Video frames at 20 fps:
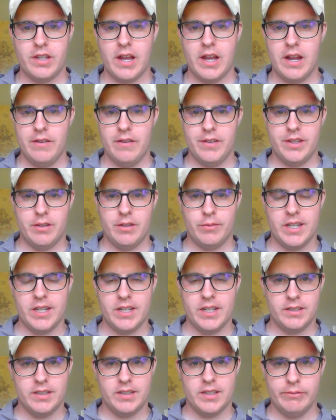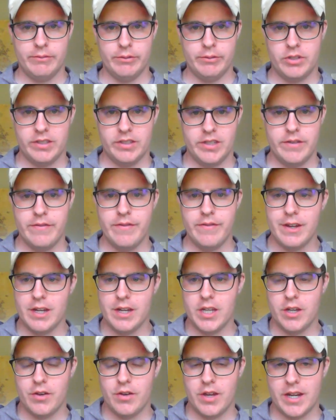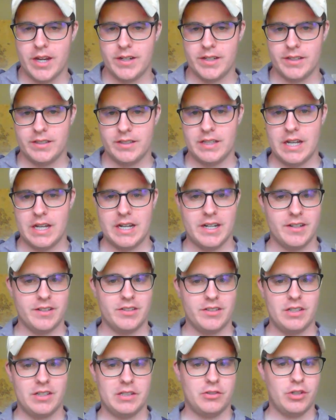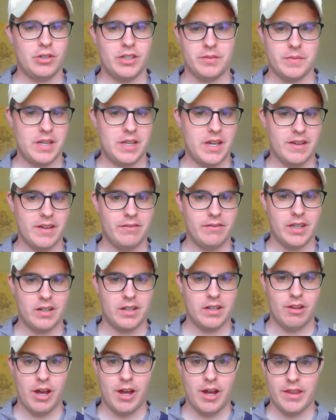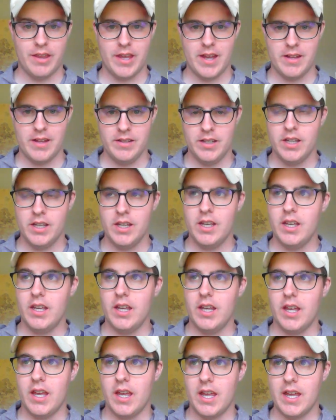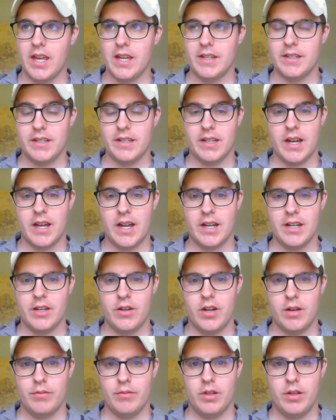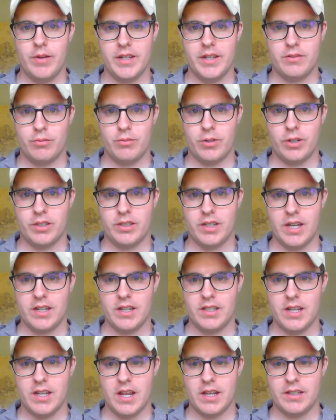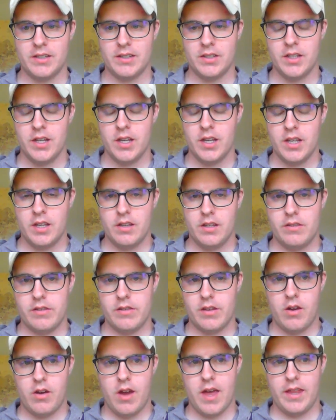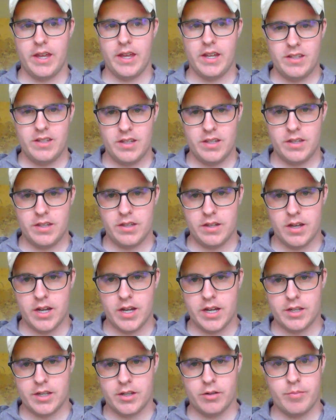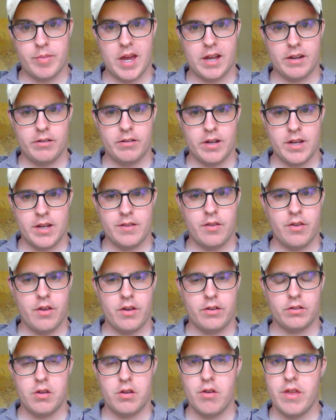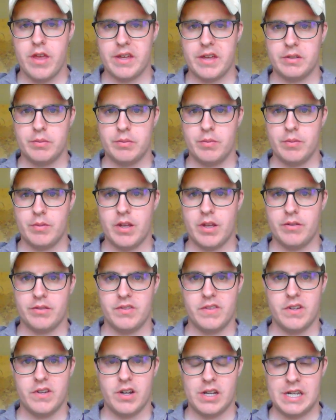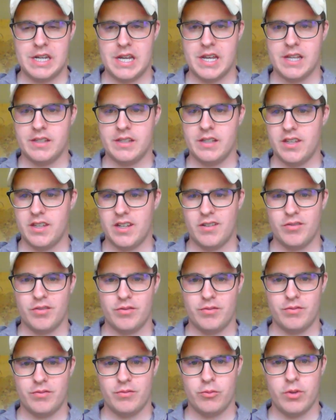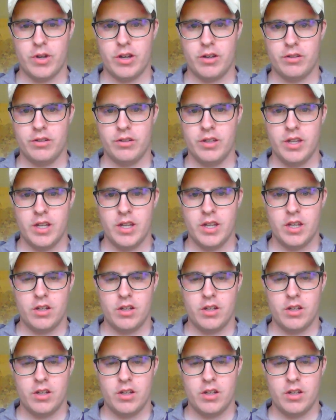side of it that we didn't see, which is the video editing side. Trust me, I've done a lot of that, and I know how much work that takes. So I liked your background song too. That was very nice. I thought it was well